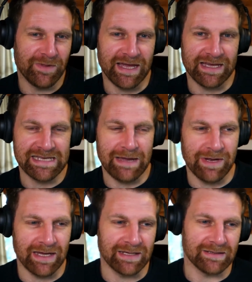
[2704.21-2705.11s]
thing, it's
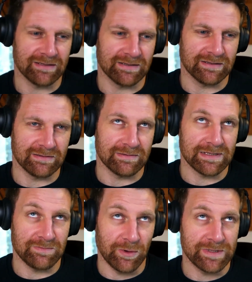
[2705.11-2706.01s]
happening at
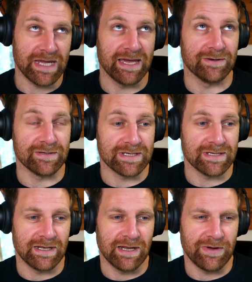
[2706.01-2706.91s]
small scales,
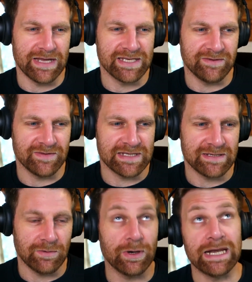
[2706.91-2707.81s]
low redshifts,
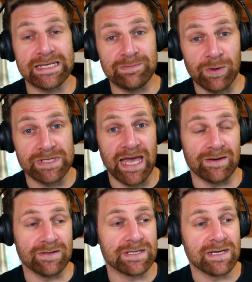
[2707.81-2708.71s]
or at least small
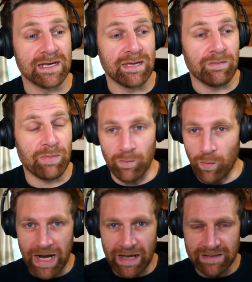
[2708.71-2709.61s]
scales. But
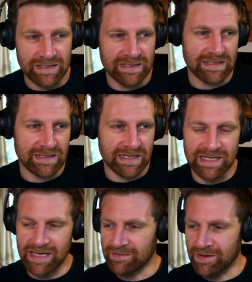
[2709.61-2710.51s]
what else is
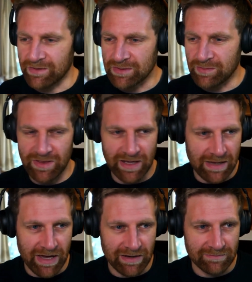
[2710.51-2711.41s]
there that we should be
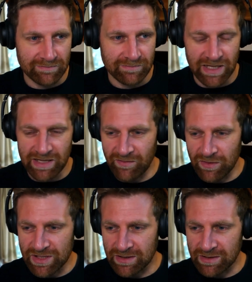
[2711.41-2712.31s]
thinking about in the
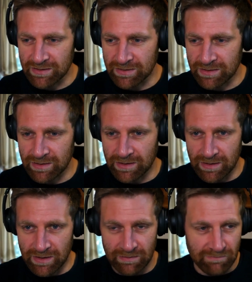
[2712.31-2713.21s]
future
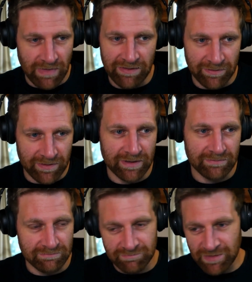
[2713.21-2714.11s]
other
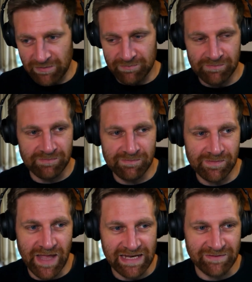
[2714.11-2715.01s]
than
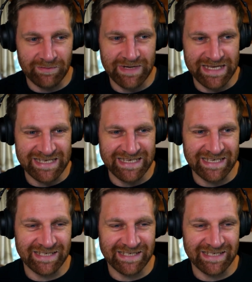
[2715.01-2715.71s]
data from DESI?